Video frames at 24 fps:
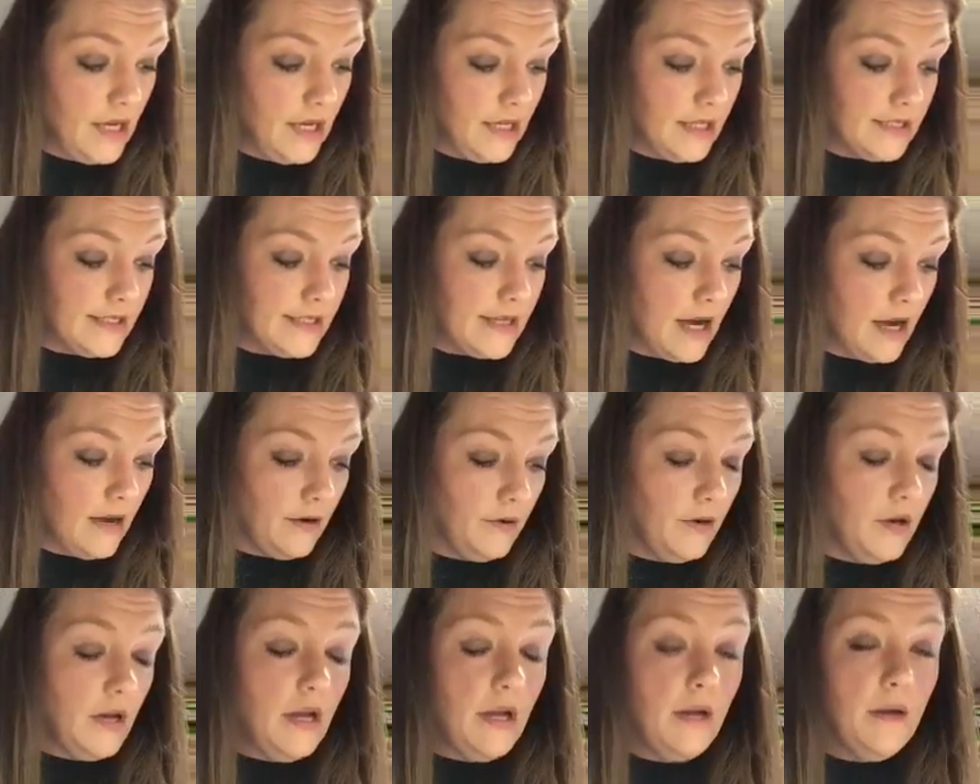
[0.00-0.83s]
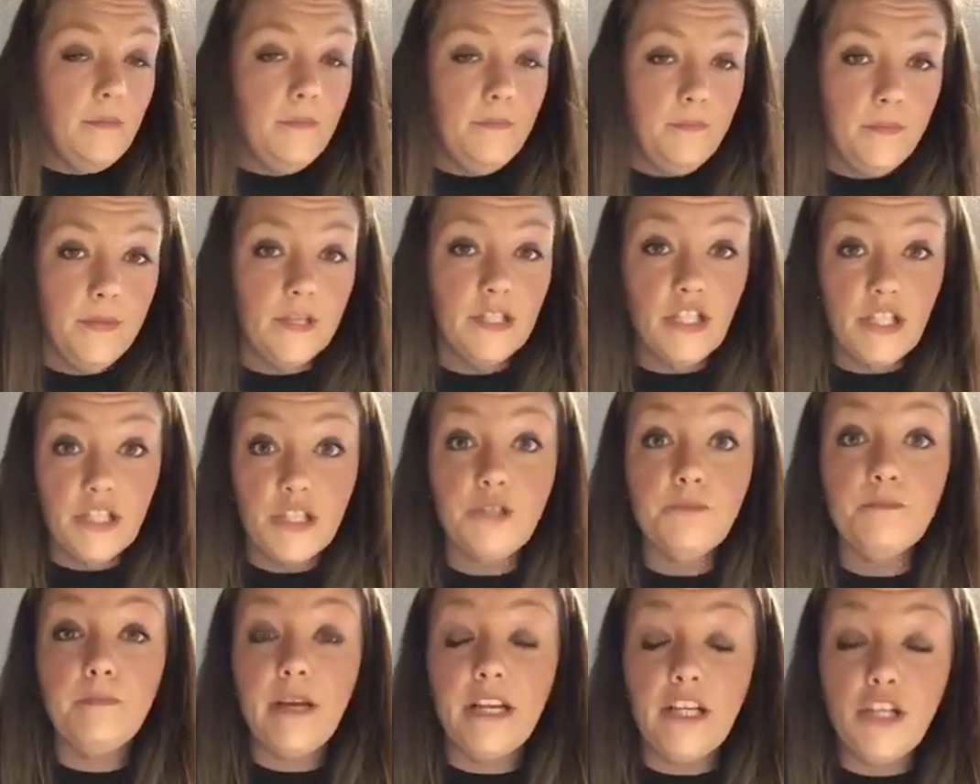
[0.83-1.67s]
So, but
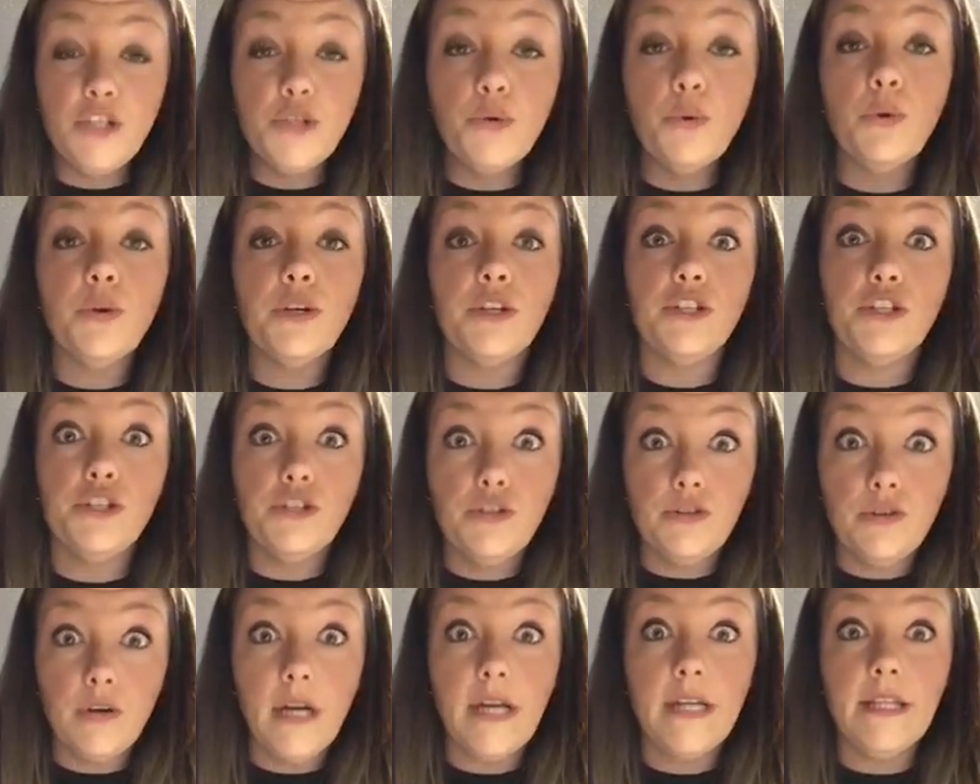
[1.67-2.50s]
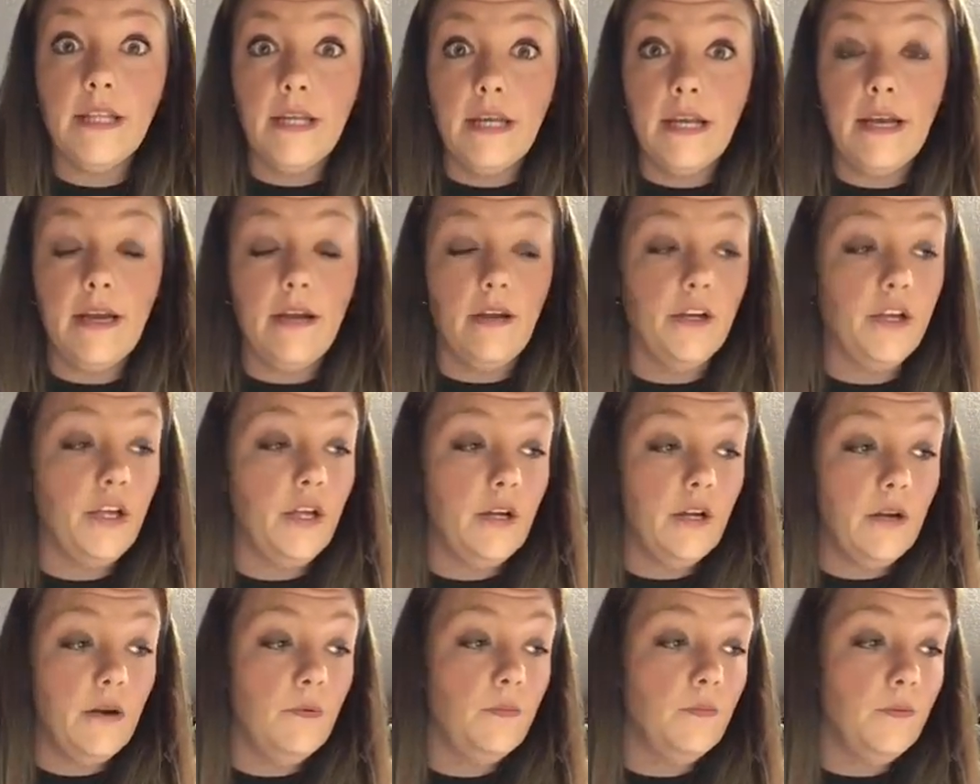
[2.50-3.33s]
just be sure to strain that out. You
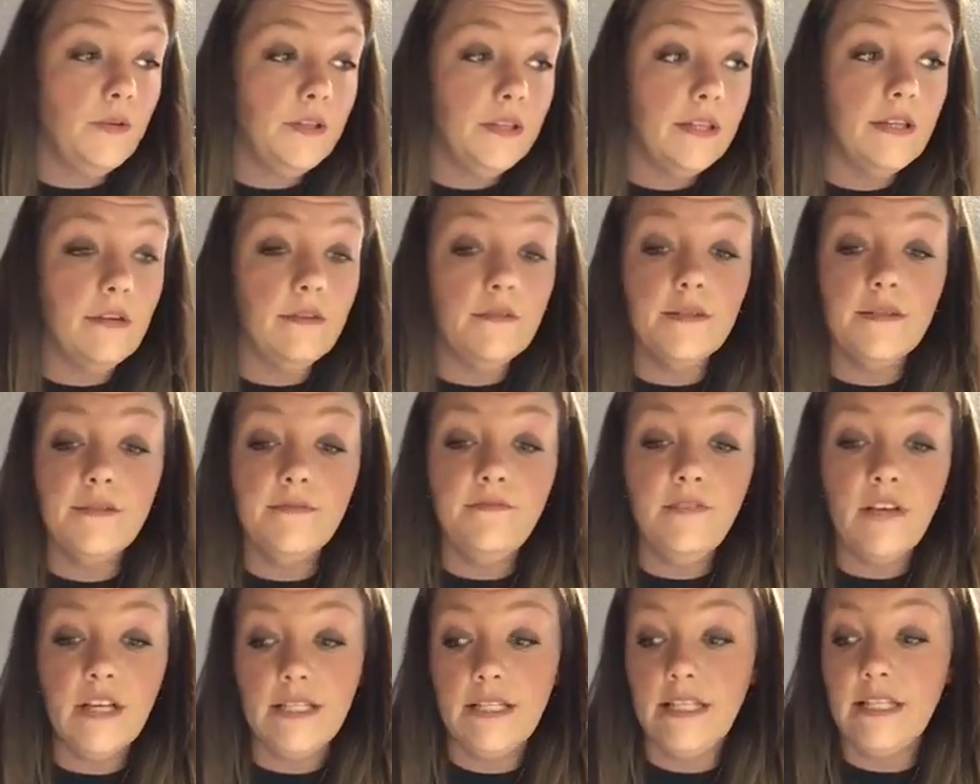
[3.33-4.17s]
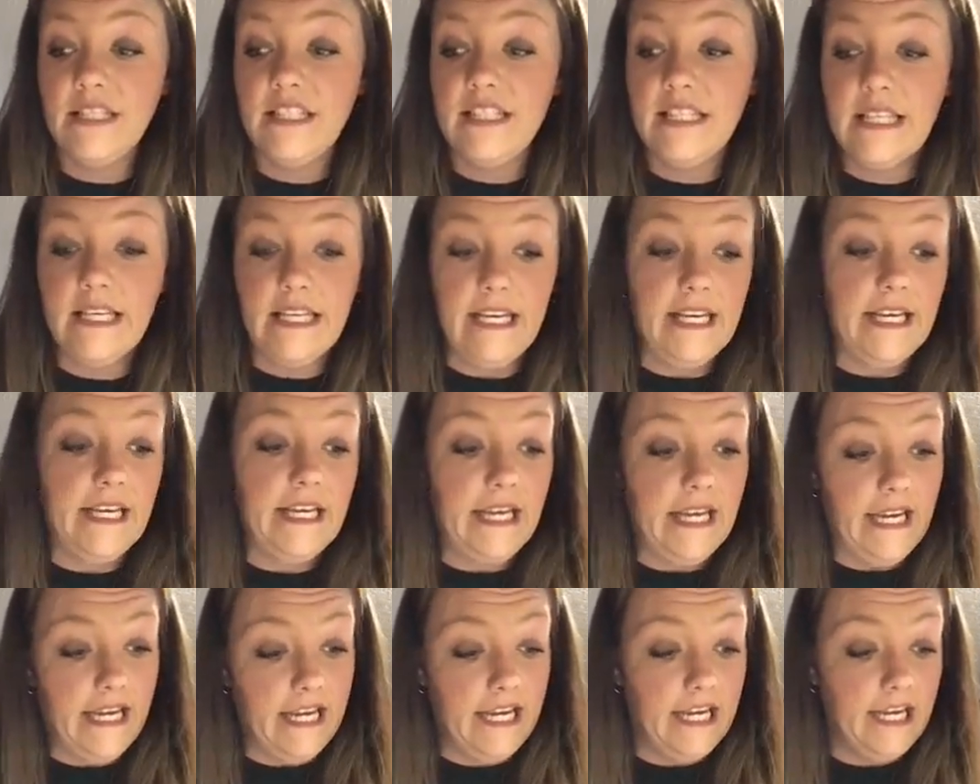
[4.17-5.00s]
don't want those fuzzies to get
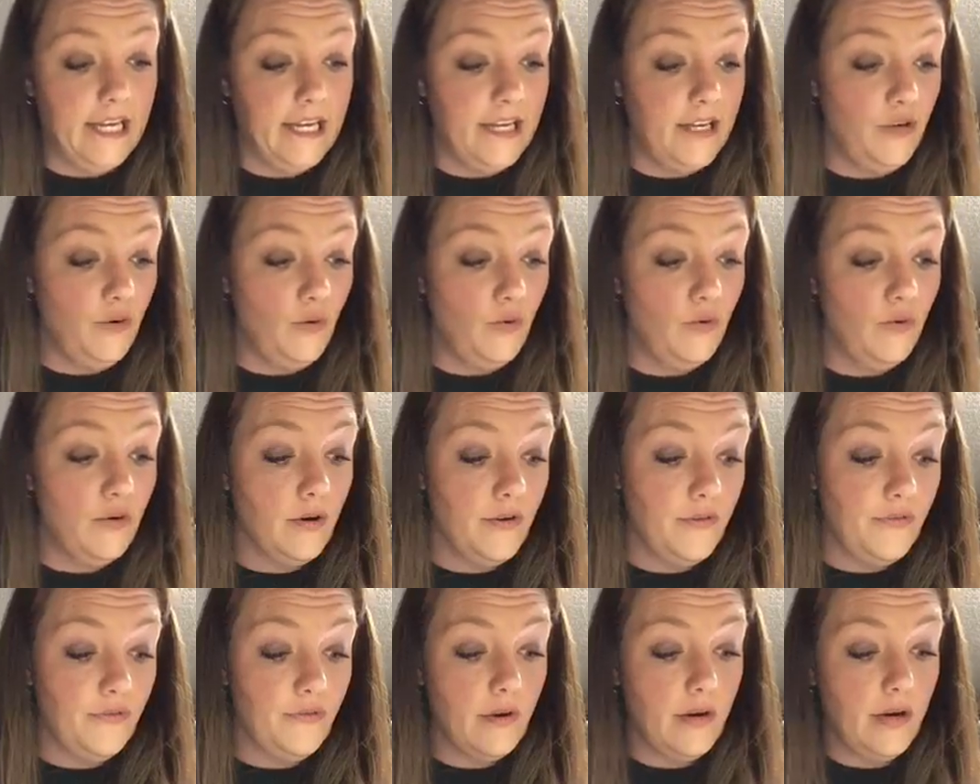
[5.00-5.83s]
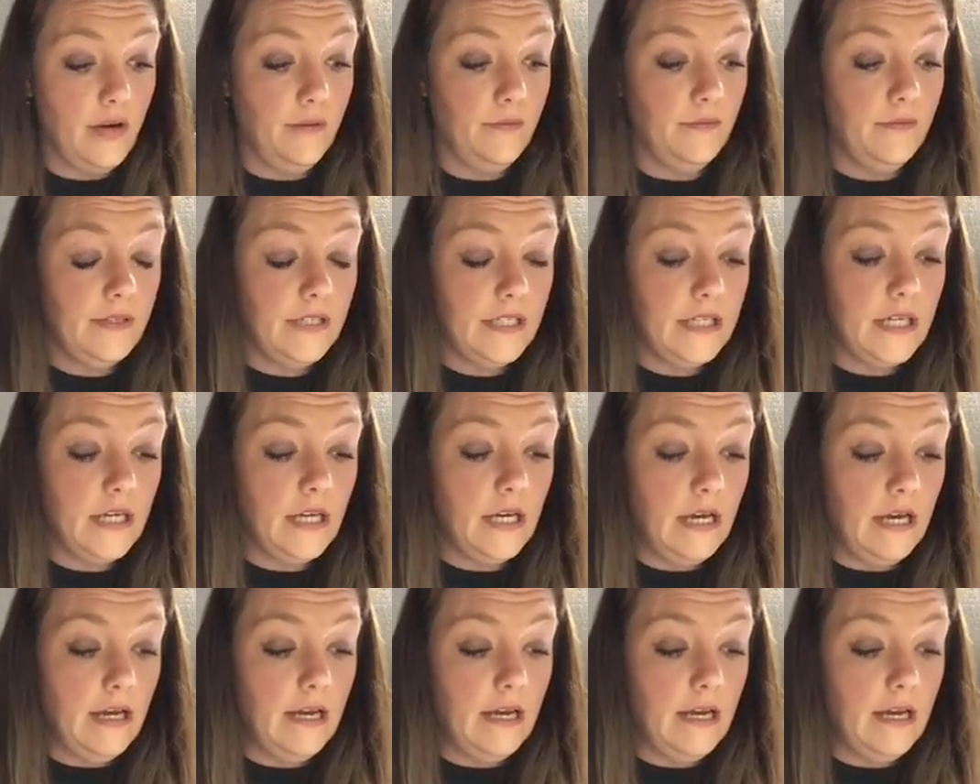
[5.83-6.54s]
in your throat.